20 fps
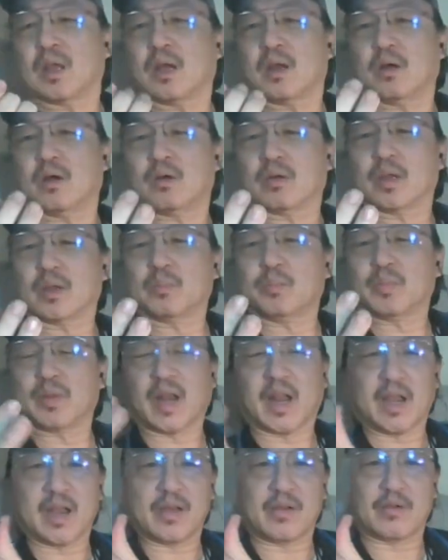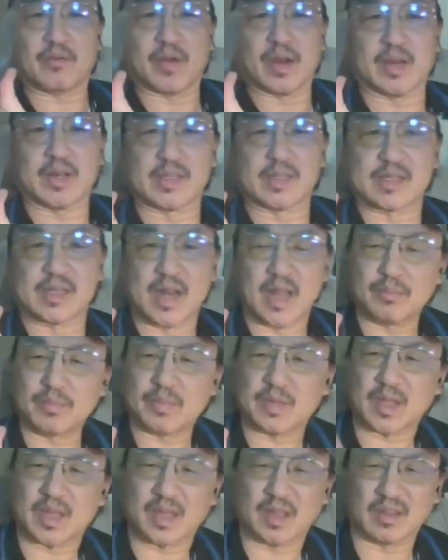Okay, but at any rate, it's an
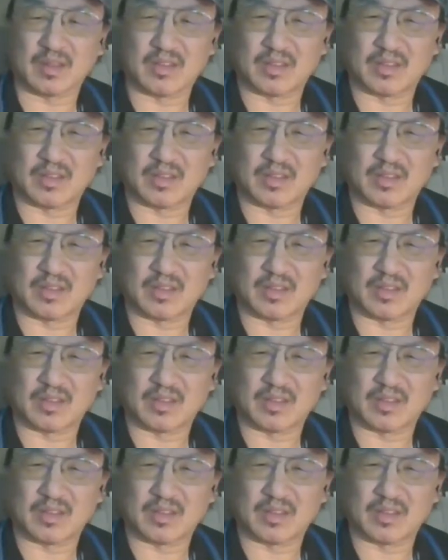M-Tech.